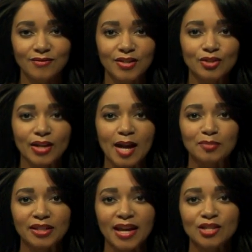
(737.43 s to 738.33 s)
Vendor
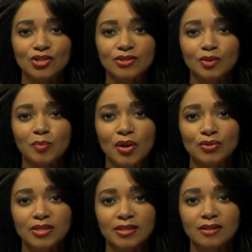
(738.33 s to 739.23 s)
applications are
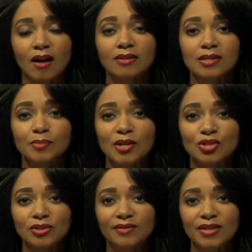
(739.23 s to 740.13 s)
posted on the
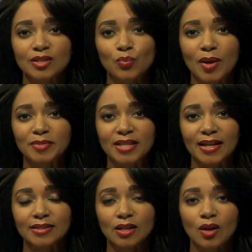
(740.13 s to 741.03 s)
special events
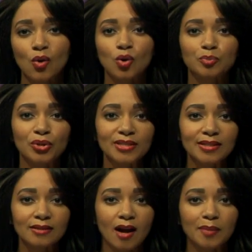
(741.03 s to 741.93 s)
website, or
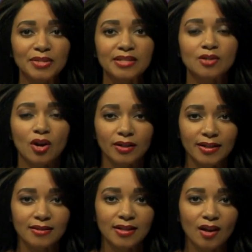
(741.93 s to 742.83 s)
printed copies are
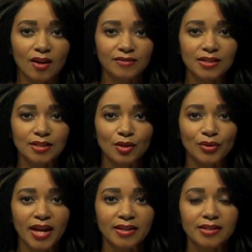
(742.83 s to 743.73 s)
in the office
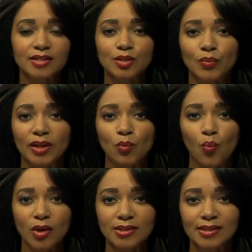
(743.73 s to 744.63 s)
located at Suite
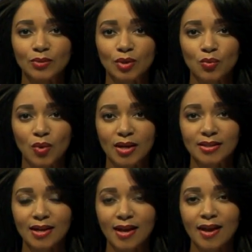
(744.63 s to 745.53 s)

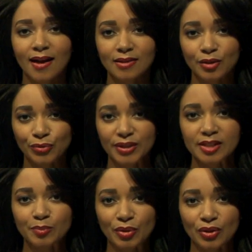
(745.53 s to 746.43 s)
101 at the
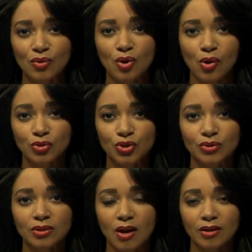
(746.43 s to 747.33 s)
Greensboro
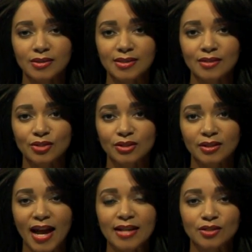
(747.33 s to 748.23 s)
Cultural Arts
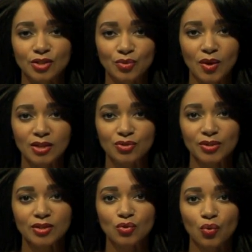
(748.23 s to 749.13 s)
Center at
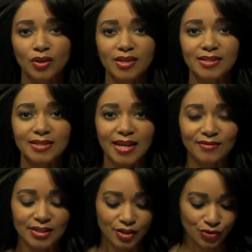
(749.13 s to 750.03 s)
200 North
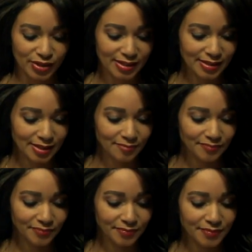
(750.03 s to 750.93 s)
Davy Street.
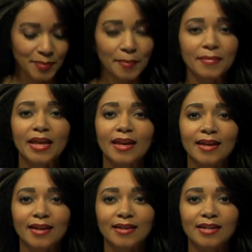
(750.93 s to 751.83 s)

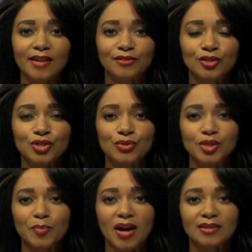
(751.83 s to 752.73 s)
In an effort to
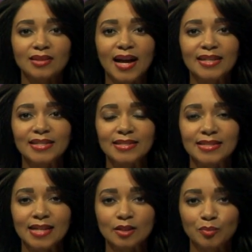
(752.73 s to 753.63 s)
spotlight and
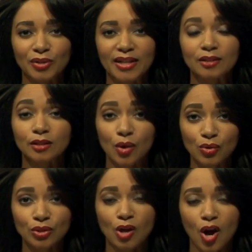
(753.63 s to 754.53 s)
celebrate
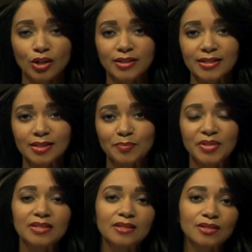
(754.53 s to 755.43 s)
local artists,
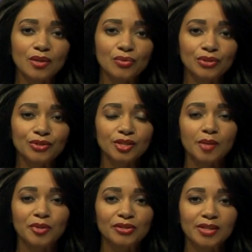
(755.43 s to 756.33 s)
business owners,
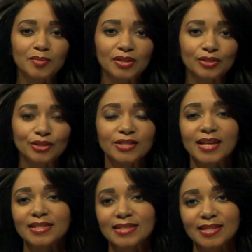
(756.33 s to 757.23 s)
community builders,
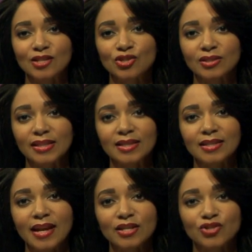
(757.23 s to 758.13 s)
and essentially the
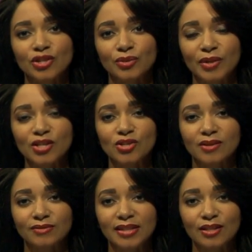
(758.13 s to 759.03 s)
next generation
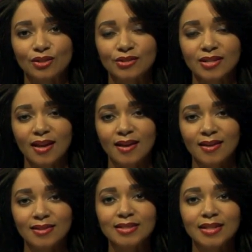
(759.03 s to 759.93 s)
of leaders,
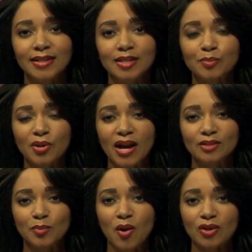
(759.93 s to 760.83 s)
the city is
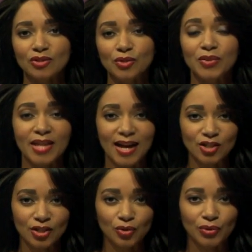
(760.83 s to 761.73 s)
proud to partner with
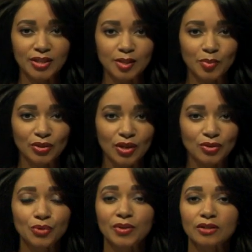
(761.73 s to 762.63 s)
Action Greensboro
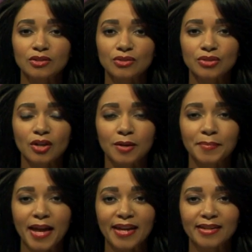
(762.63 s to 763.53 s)
to introduce our
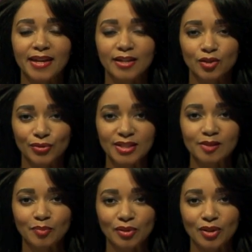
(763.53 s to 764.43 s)
Made in
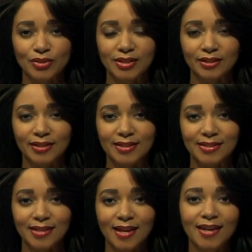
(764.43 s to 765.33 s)
Greensboro
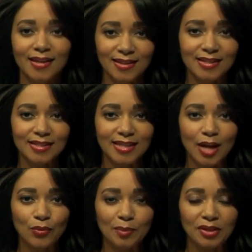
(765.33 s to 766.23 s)
series. This
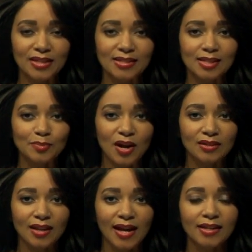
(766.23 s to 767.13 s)
day, we place the
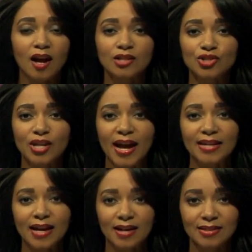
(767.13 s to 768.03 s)
spotlight on
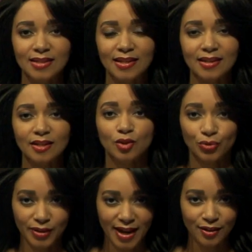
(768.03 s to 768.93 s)
Chad Husky,
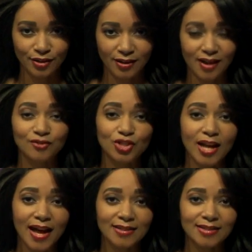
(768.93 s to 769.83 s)
creator of
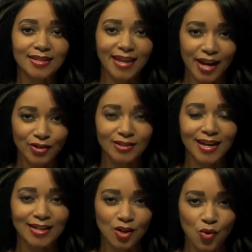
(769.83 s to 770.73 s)
Chad's
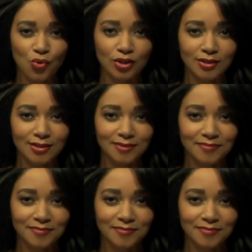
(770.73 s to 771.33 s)
Carolina Corn.